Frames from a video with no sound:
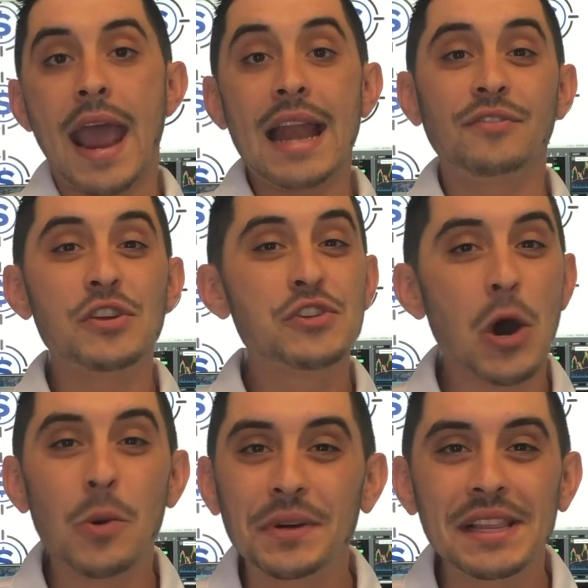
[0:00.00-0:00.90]
And if you
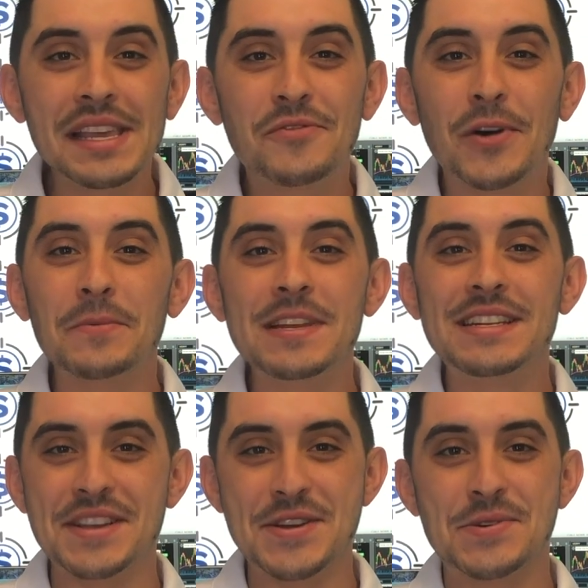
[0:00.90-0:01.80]
don't believe what we
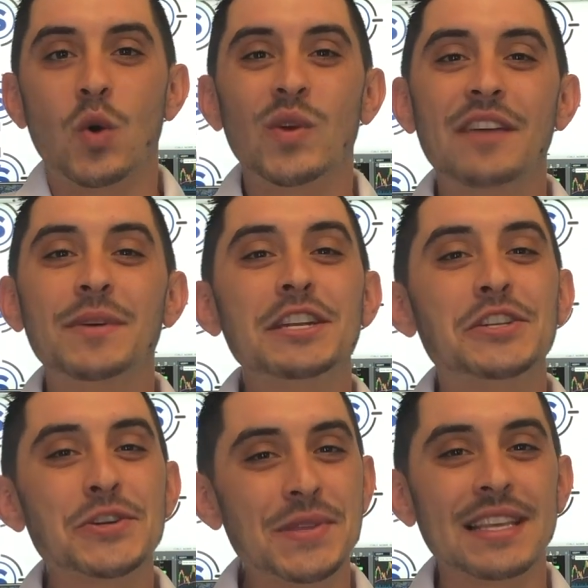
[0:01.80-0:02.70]
do, we have been
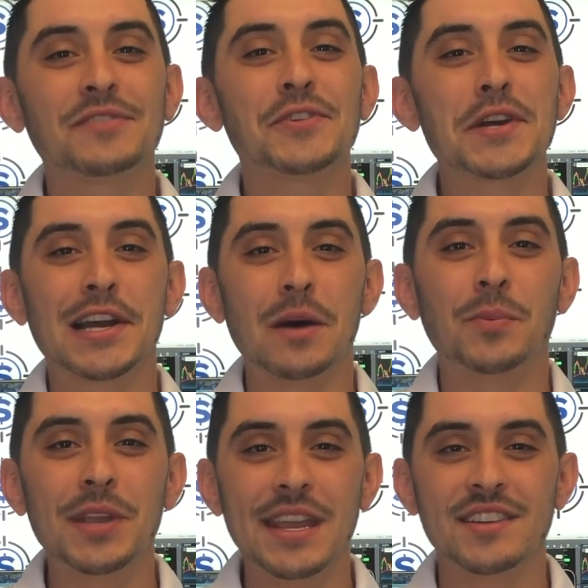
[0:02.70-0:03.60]
doing this for a
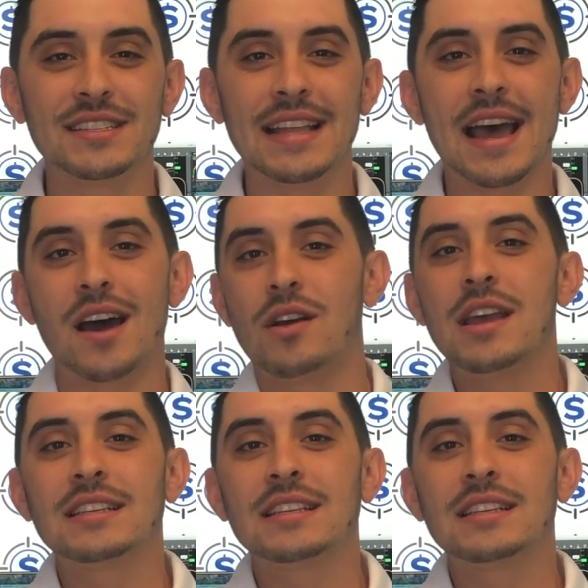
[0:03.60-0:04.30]
couple years now.